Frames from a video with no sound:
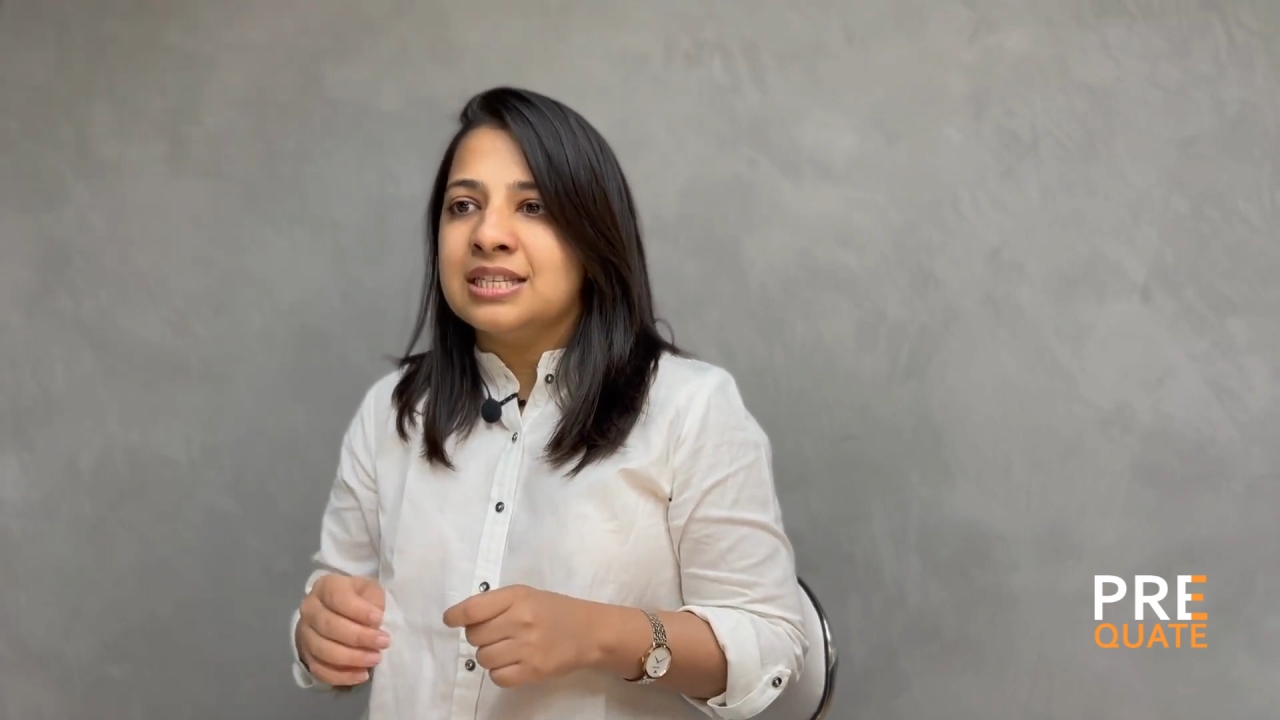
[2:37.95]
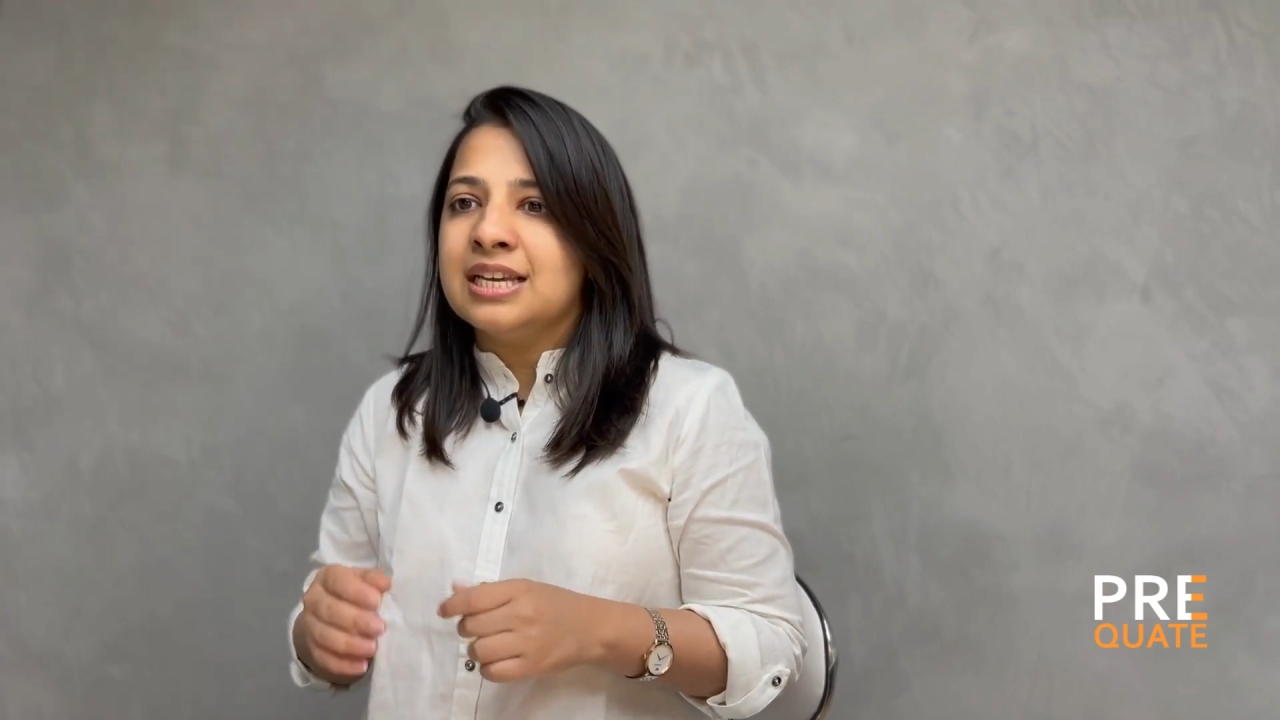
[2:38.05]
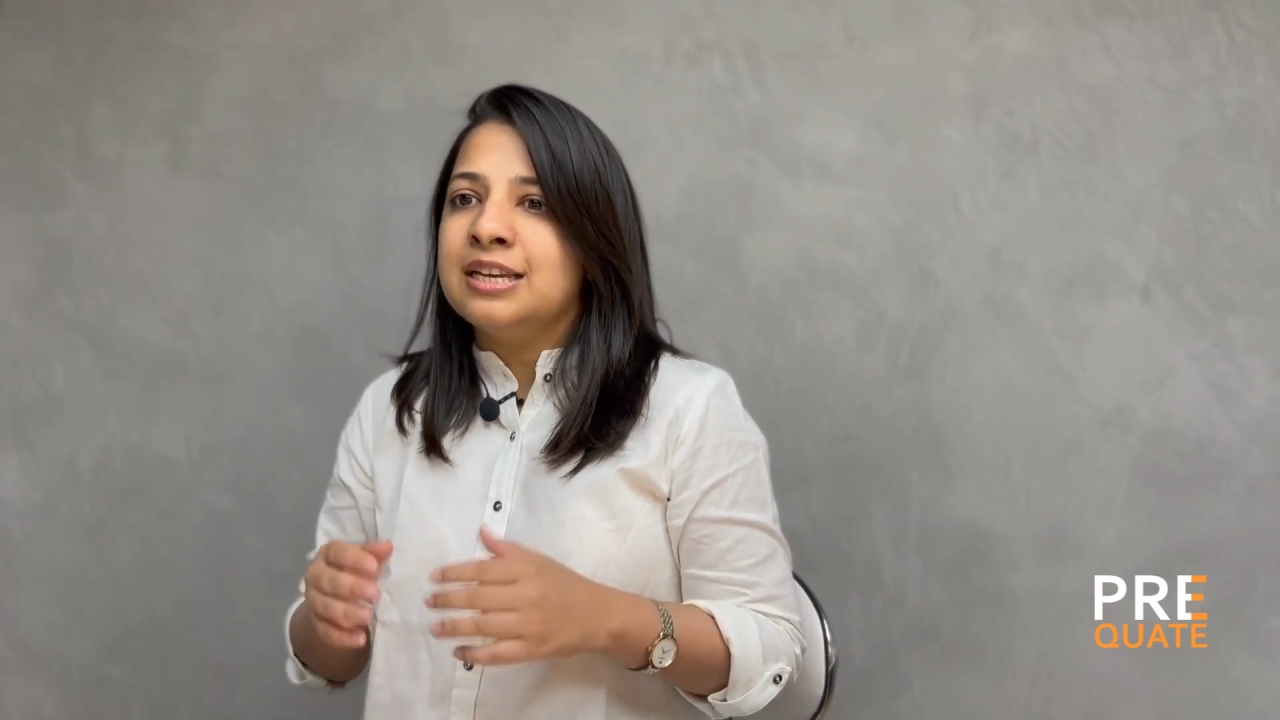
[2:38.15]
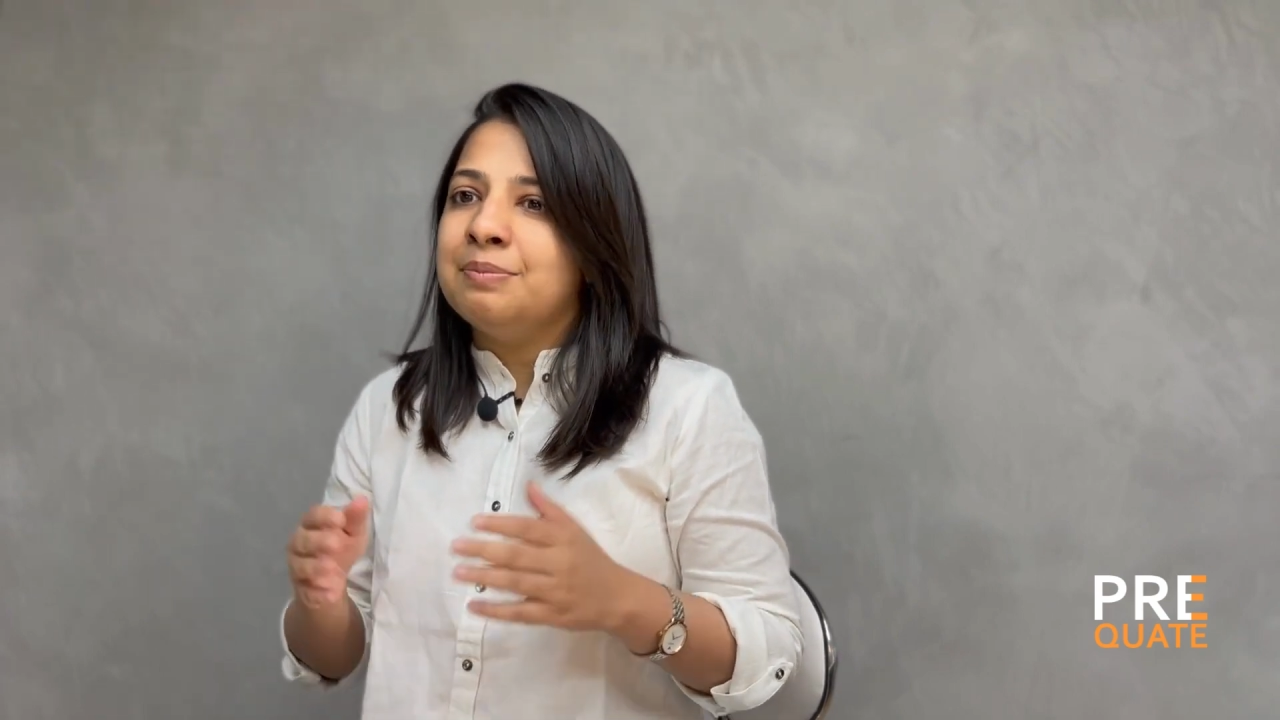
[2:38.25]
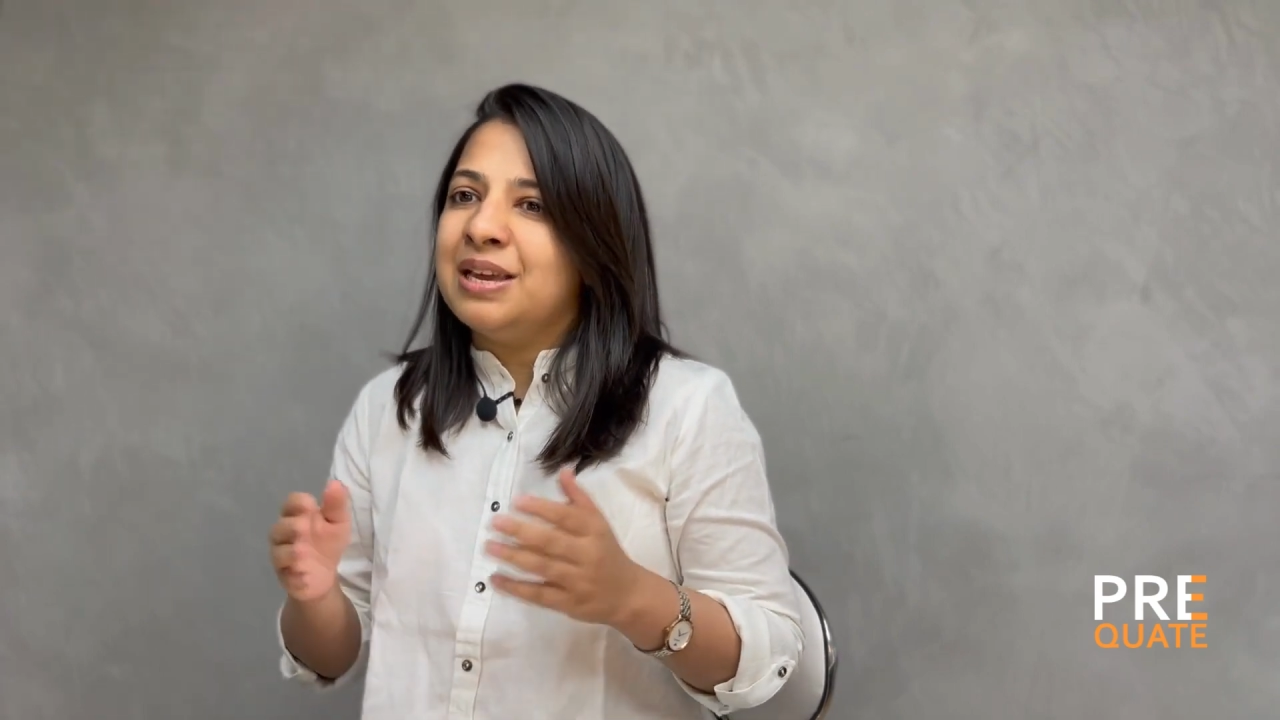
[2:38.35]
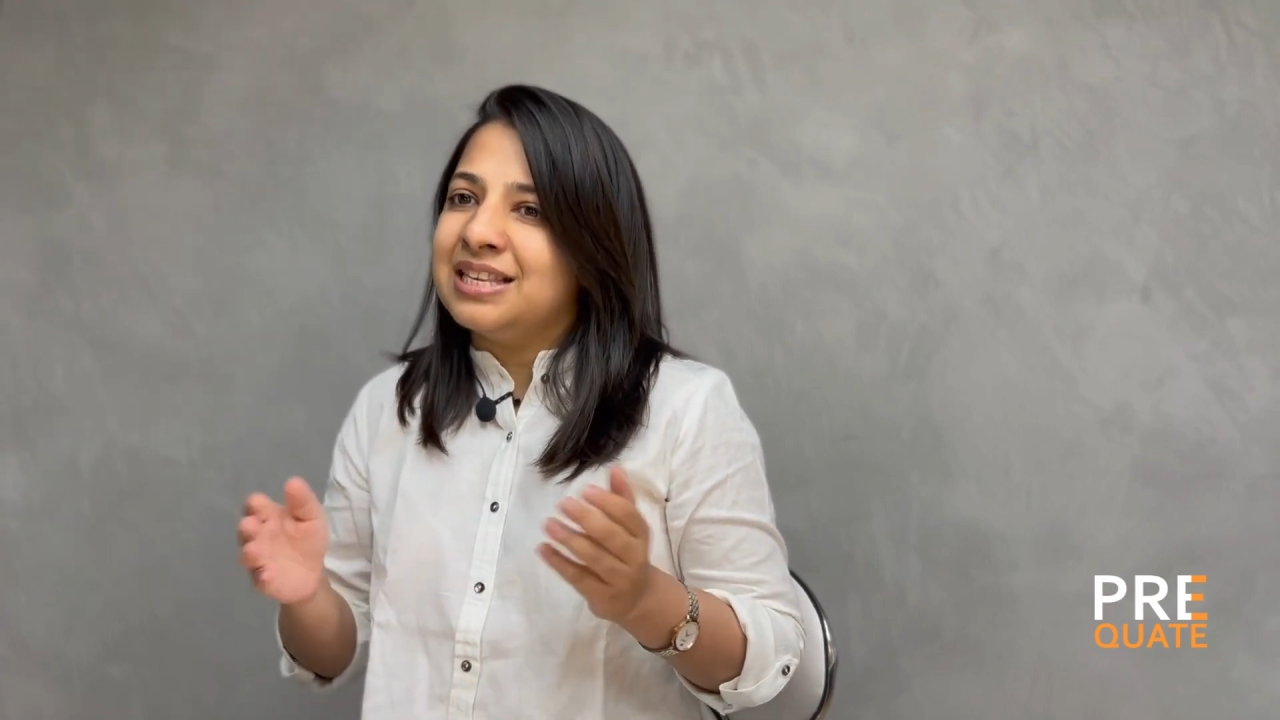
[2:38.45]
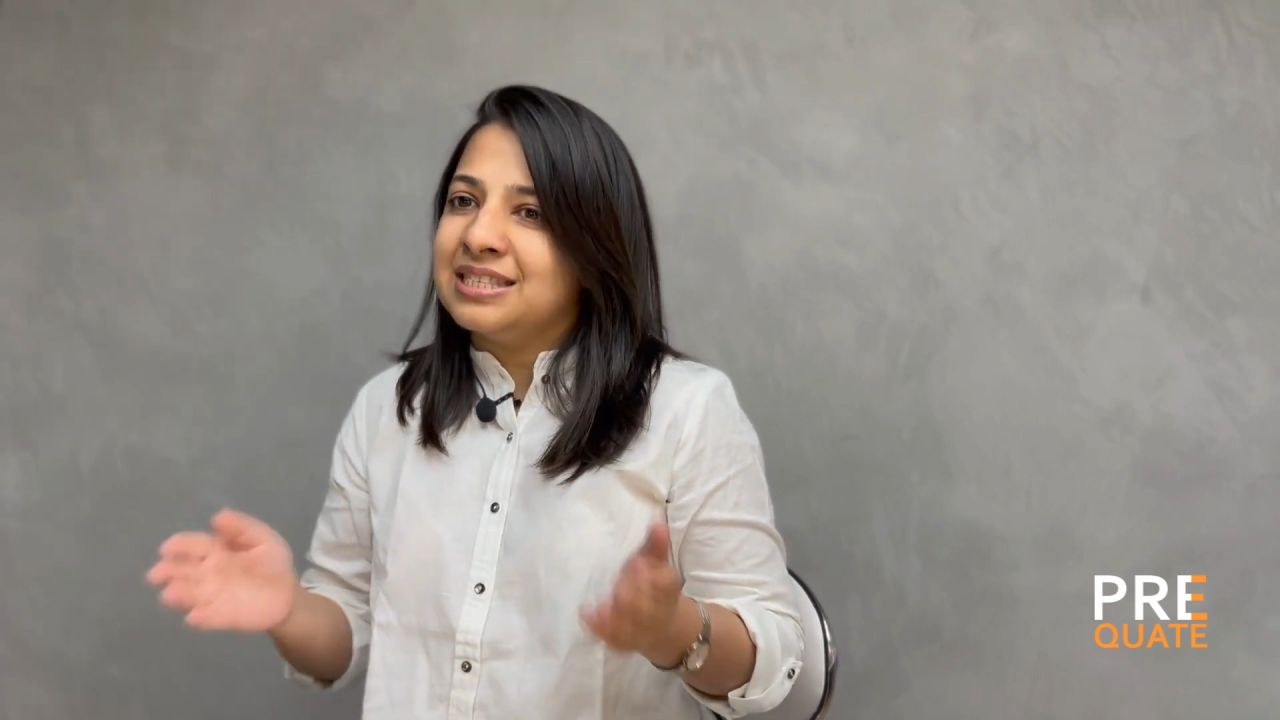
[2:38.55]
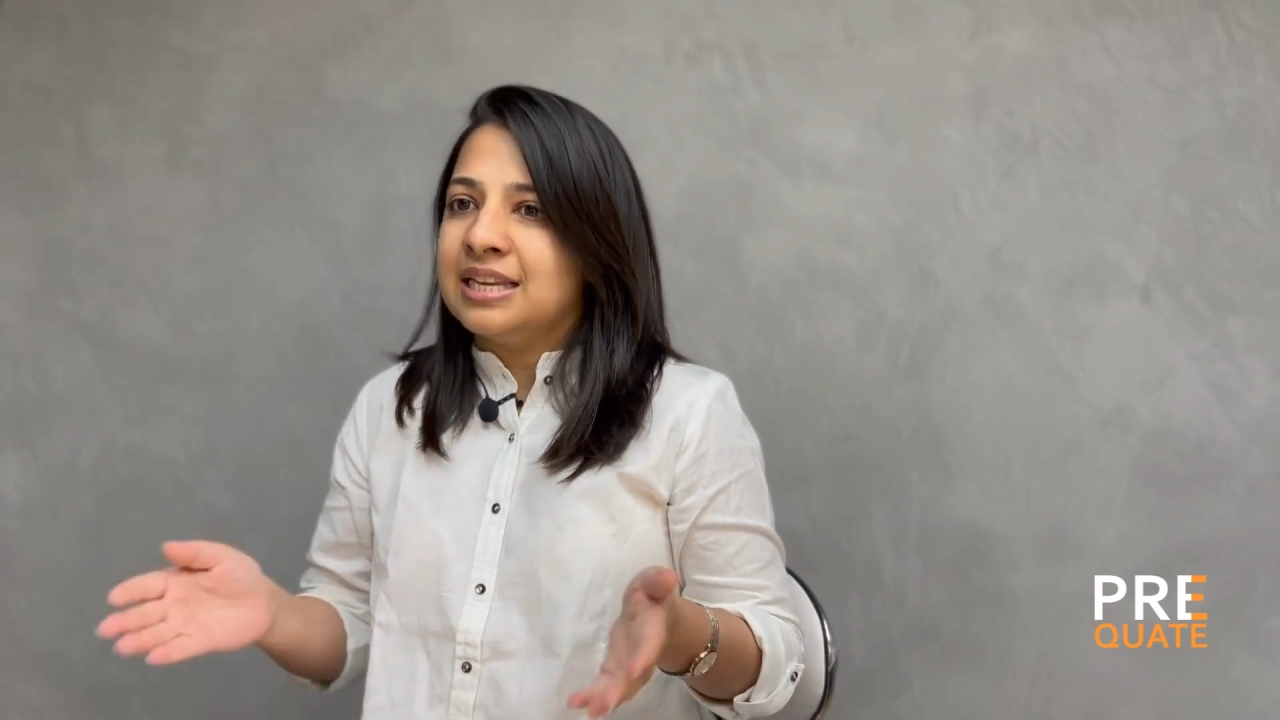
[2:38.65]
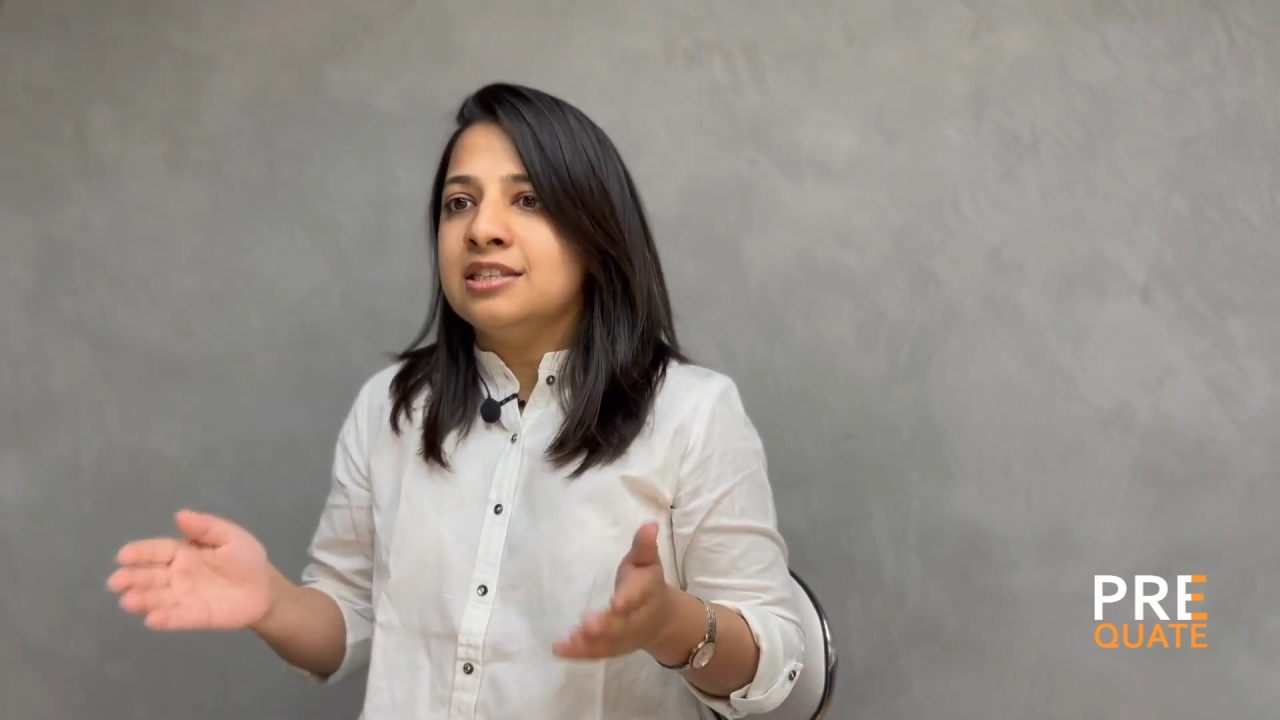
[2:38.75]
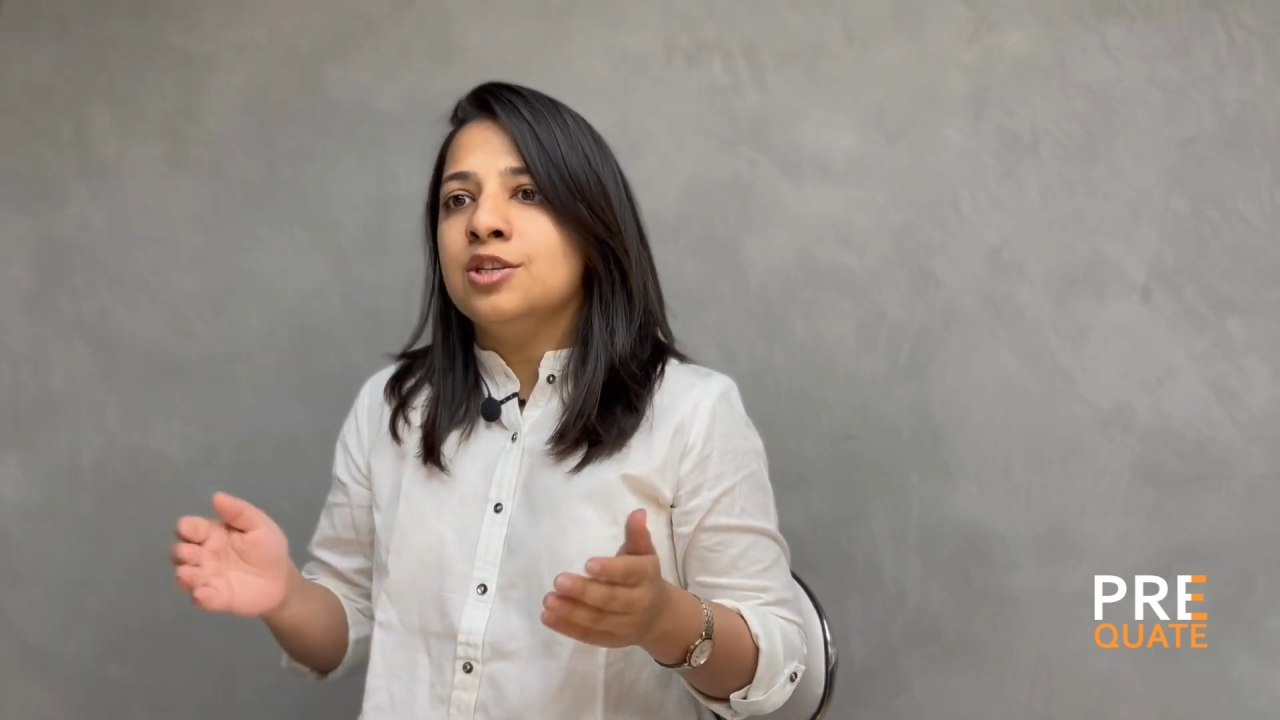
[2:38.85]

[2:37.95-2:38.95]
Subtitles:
it makes sense